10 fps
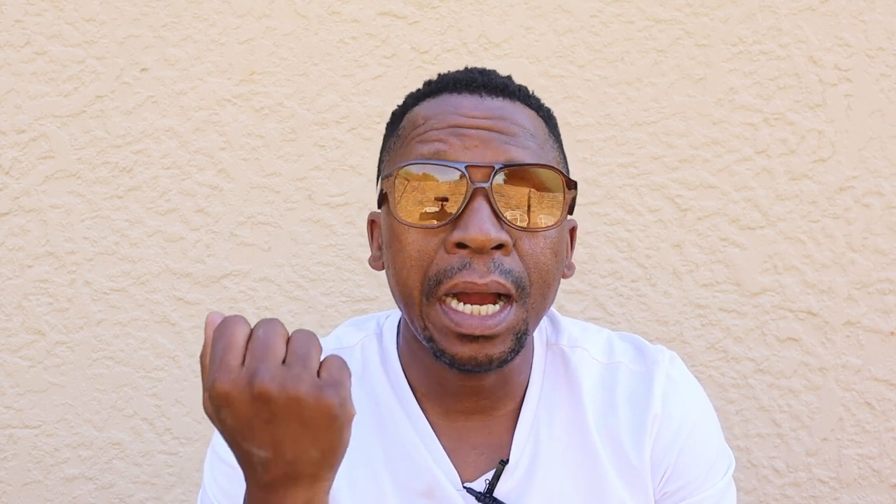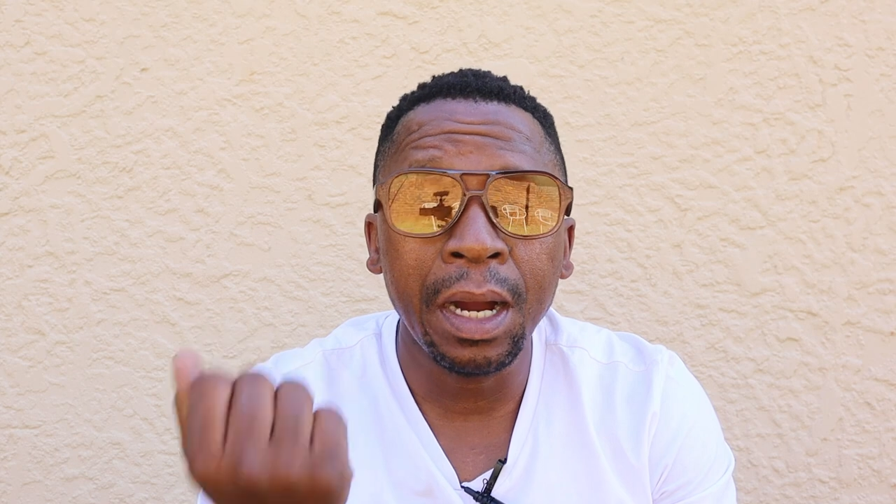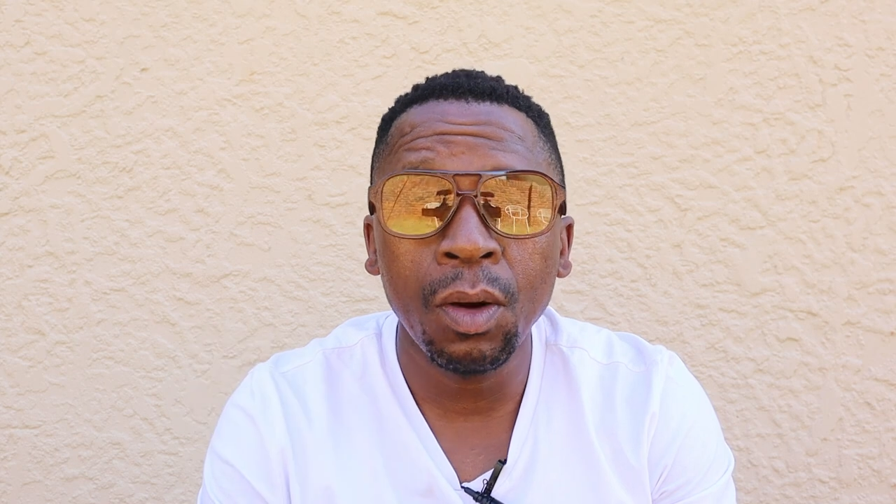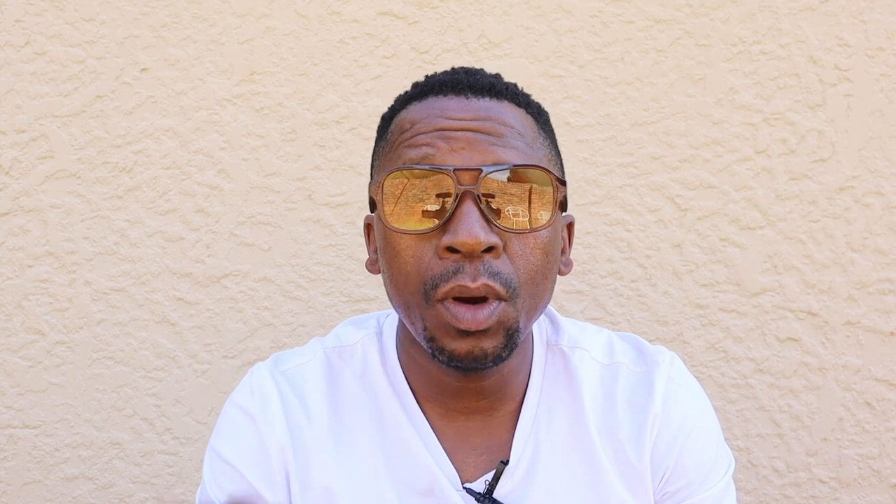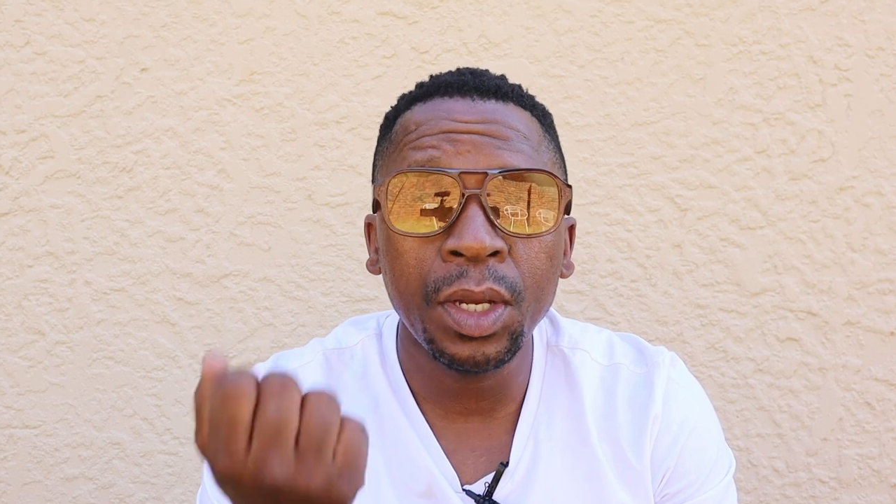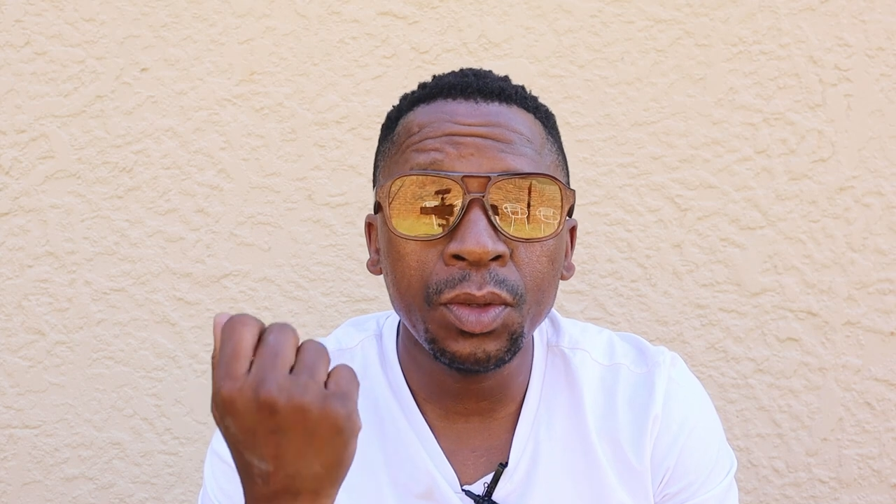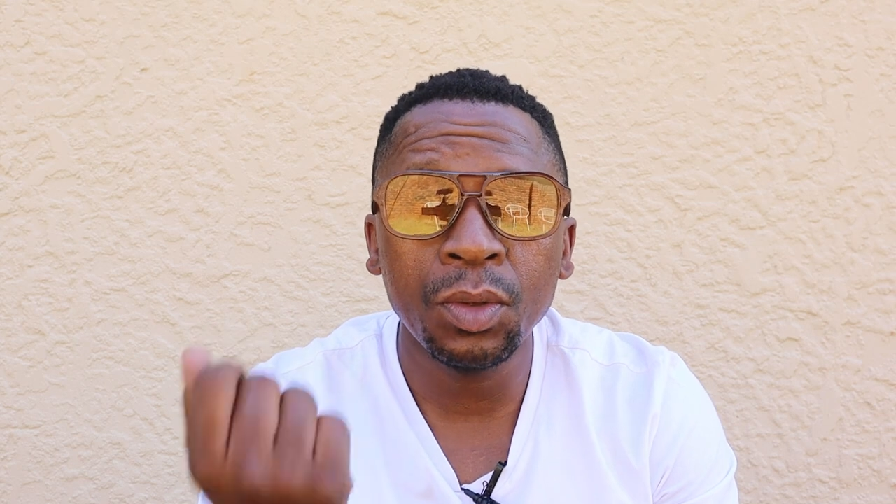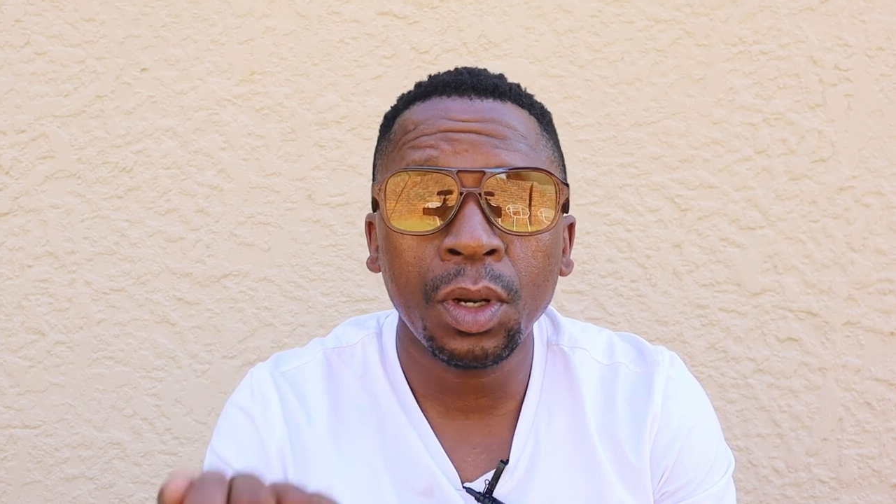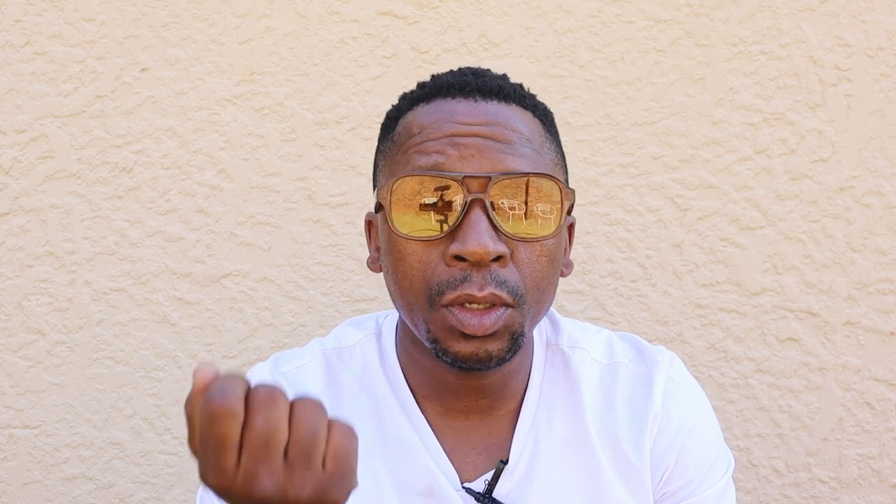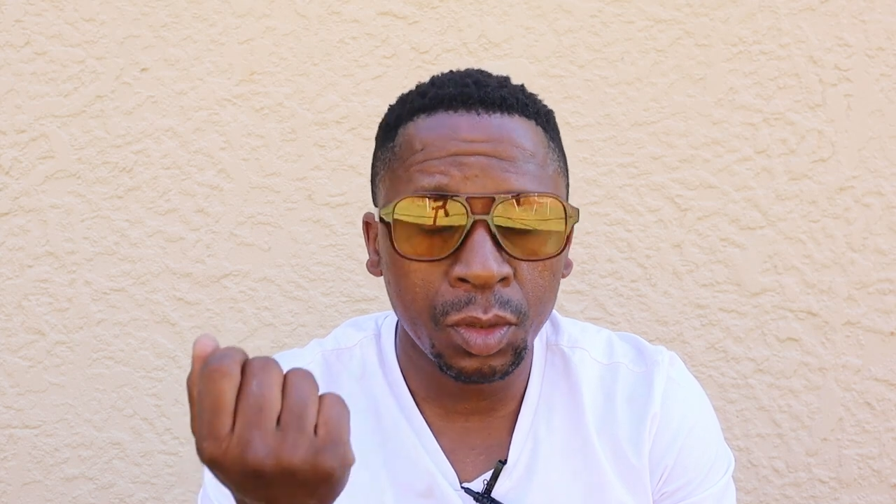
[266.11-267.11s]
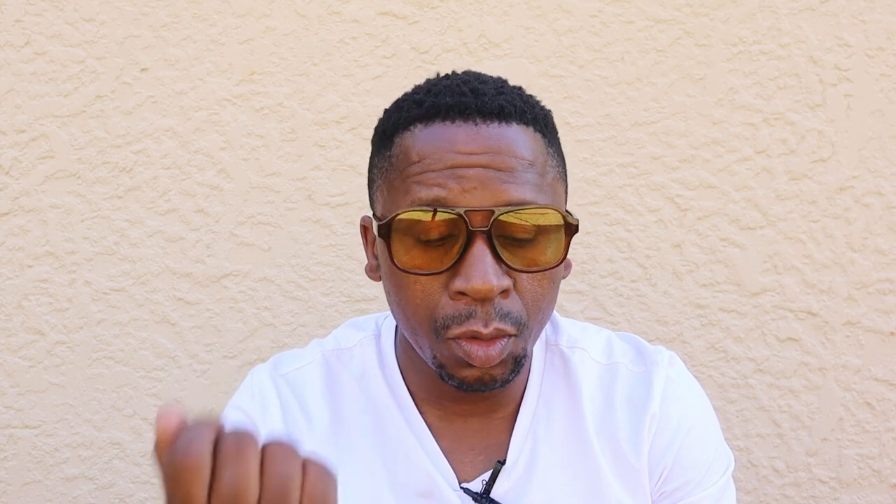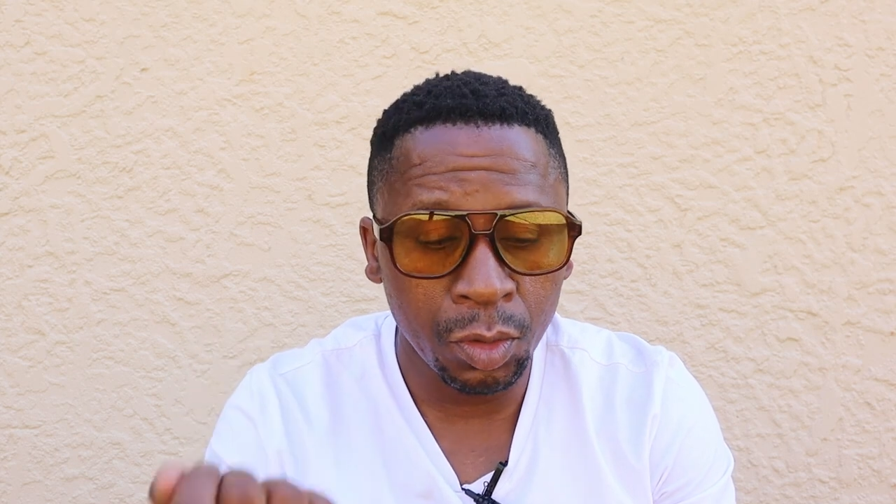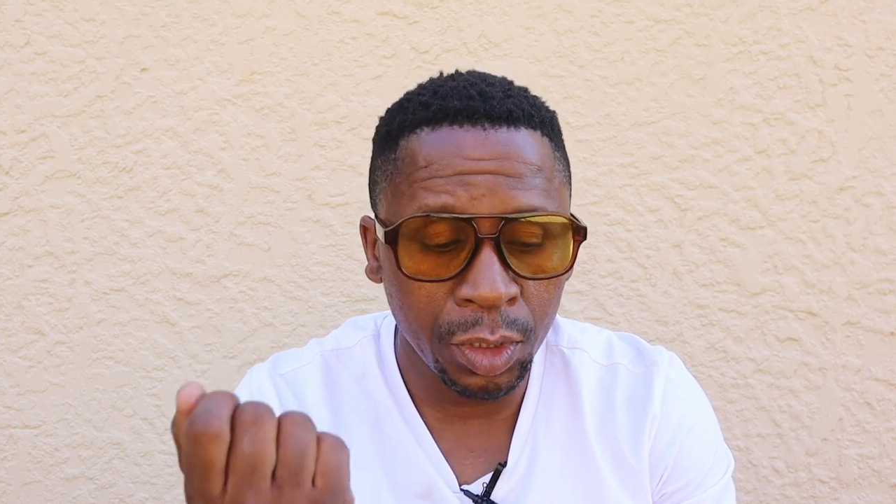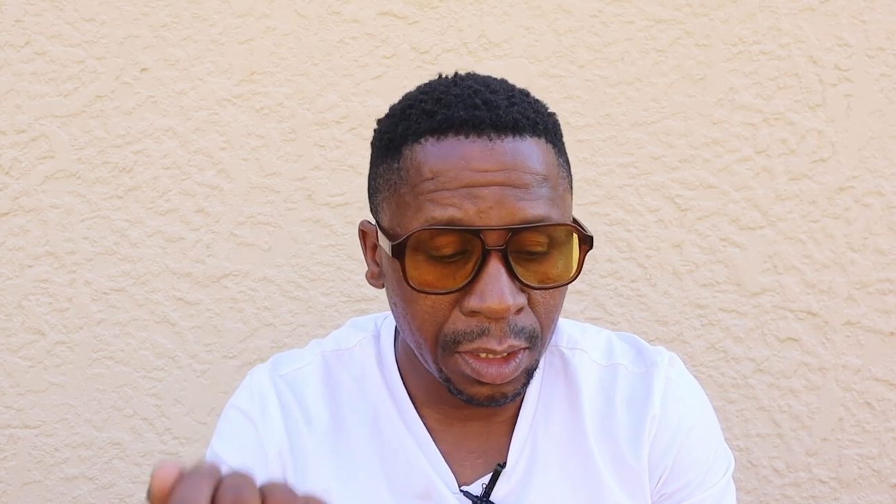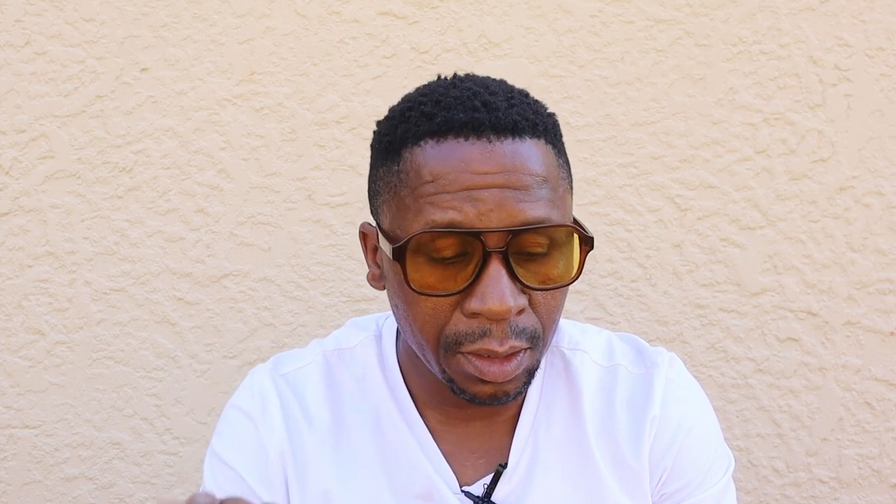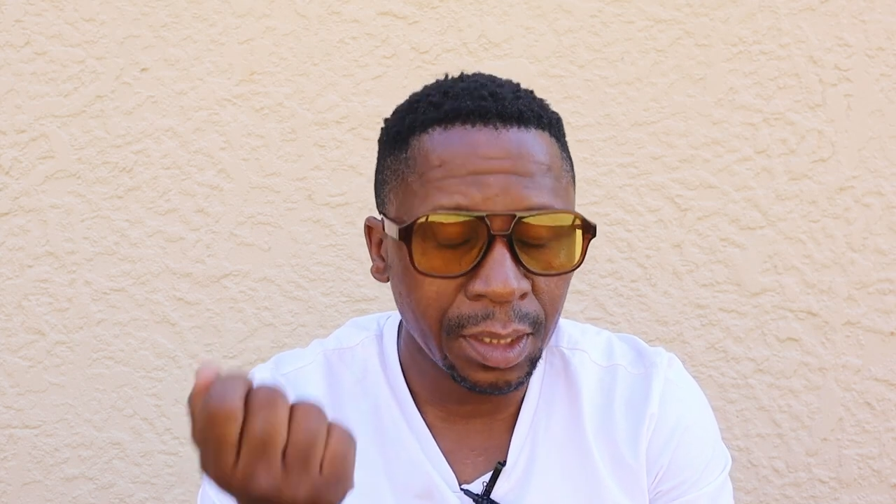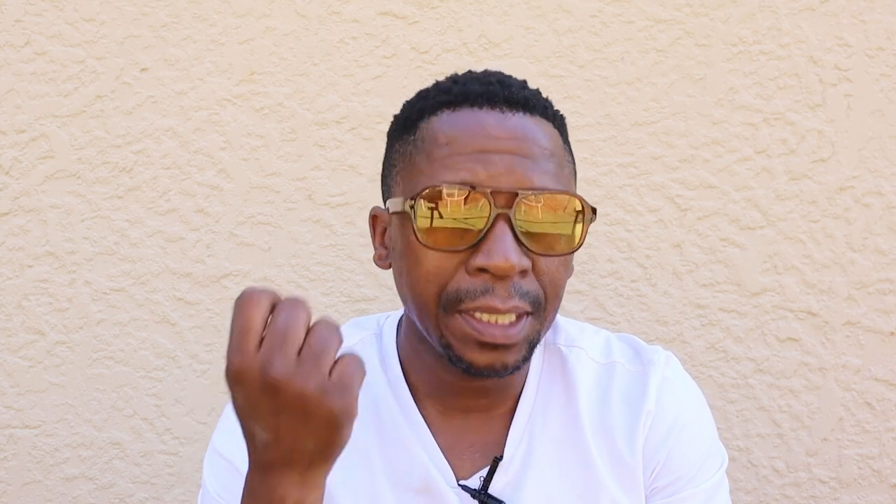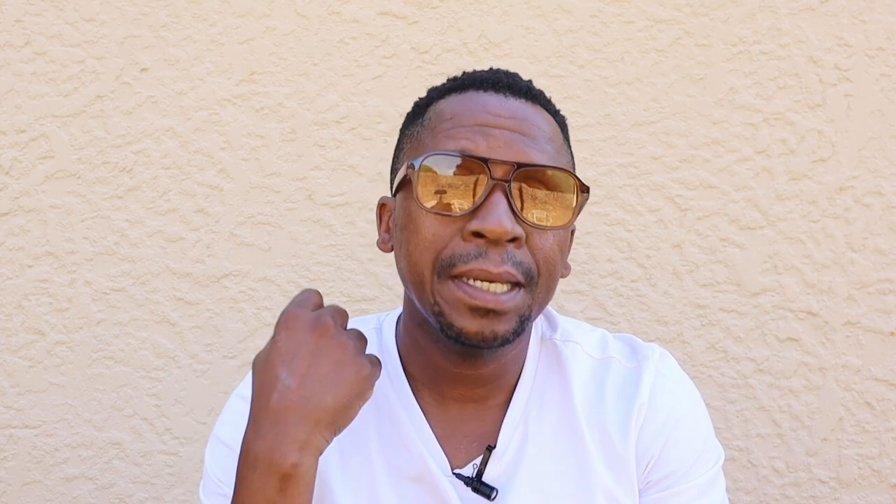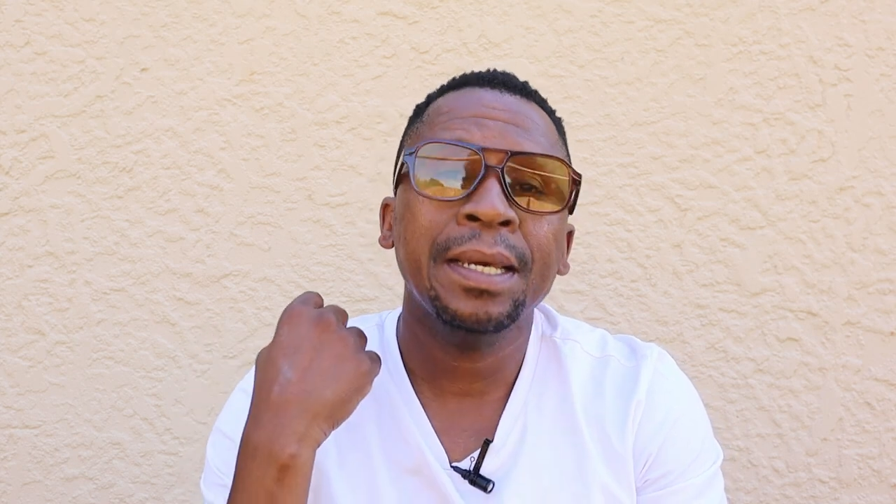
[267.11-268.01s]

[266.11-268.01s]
our new resolutions.